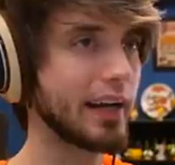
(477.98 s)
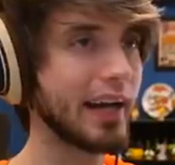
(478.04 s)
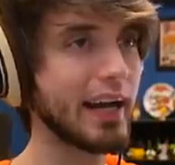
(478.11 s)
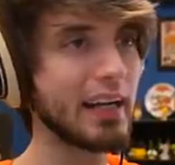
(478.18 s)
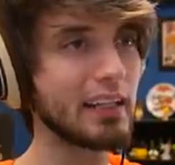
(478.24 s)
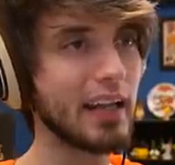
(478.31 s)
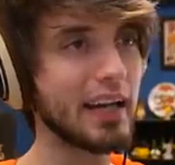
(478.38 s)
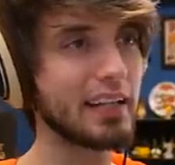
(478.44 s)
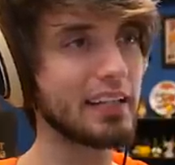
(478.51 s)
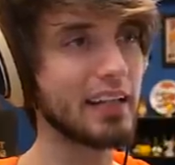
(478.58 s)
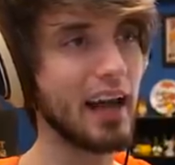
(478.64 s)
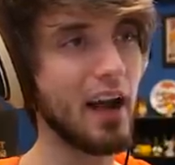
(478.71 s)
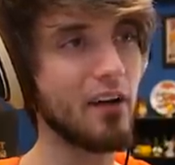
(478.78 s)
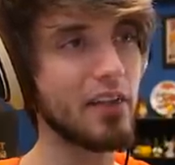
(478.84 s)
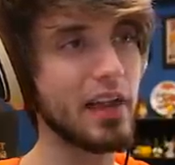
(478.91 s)
I kind of
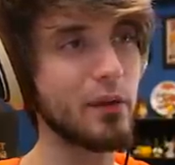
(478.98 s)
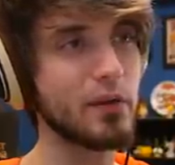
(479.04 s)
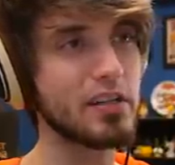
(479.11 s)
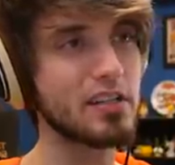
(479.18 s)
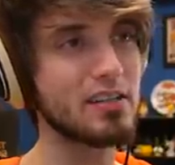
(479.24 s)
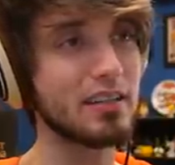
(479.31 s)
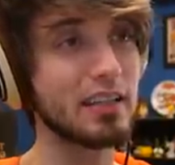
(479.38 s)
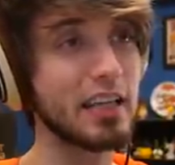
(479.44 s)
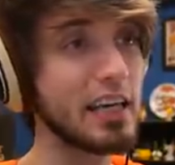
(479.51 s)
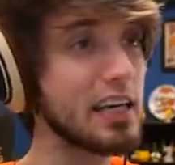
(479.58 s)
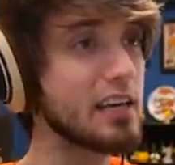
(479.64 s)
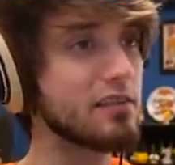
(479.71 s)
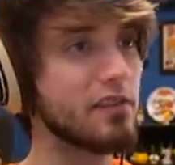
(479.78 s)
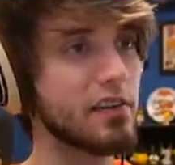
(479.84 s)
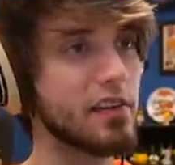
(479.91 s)
liked how they would just leave